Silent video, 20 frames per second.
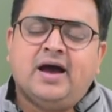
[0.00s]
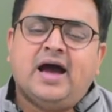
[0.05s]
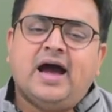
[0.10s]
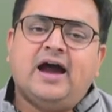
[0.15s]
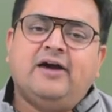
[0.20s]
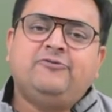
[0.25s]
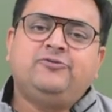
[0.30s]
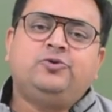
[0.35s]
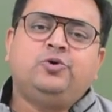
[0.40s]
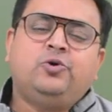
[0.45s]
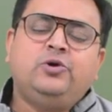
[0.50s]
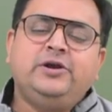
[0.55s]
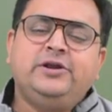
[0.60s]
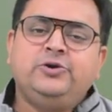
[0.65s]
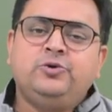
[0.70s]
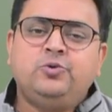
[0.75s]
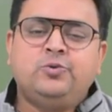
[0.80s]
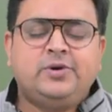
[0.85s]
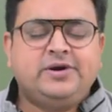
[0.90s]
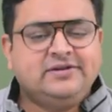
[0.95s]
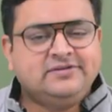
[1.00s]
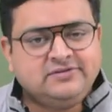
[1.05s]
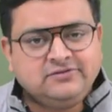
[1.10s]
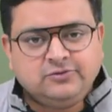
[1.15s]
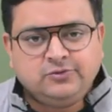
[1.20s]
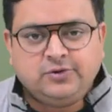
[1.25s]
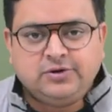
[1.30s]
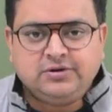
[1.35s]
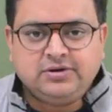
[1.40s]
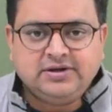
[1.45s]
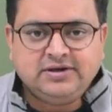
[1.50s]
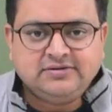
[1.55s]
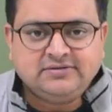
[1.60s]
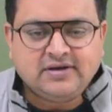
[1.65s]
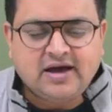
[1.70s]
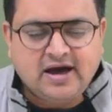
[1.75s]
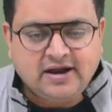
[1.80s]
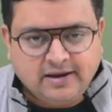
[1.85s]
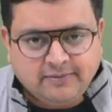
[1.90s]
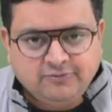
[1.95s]
I have told you what is what is
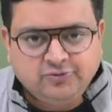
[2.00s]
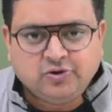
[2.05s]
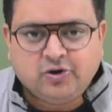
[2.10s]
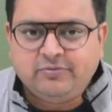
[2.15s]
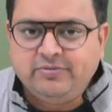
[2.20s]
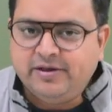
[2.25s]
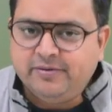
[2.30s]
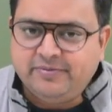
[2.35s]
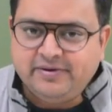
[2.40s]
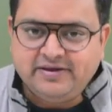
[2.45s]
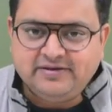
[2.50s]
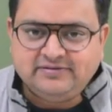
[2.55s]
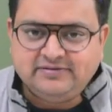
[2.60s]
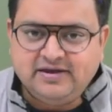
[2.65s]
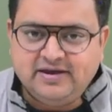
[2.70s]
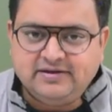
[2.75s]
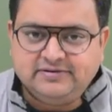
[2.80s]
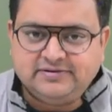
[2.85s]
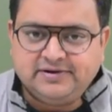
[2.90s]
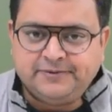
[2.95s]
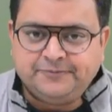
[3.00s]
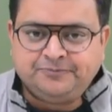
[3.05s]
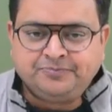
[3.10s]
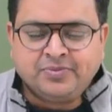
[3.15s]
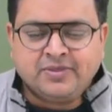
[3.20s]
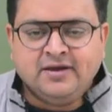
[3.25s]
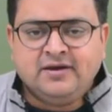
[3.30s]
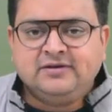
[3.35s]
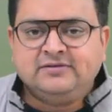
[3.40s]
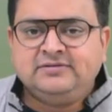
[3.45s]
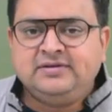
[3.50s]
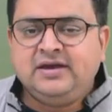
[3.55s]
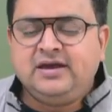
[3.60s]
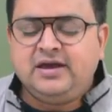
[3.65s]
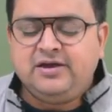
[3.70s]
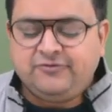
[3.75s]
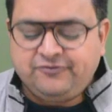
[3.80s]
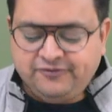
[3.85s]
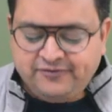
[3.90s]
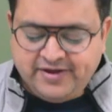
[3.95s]
unabsorbed depreciation.
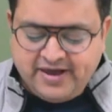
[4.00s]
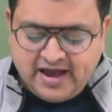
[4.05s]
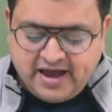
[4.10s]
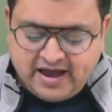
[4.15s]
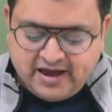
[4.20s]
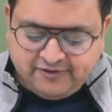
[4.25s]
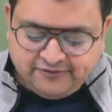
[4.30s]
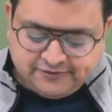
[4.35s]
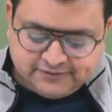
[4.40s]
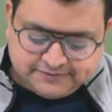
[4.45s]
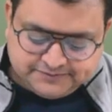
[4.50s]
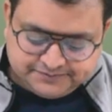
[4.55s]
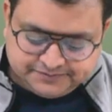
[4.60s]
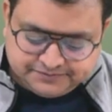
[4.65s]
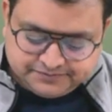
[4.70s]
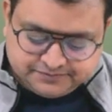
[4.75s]
See, if we have,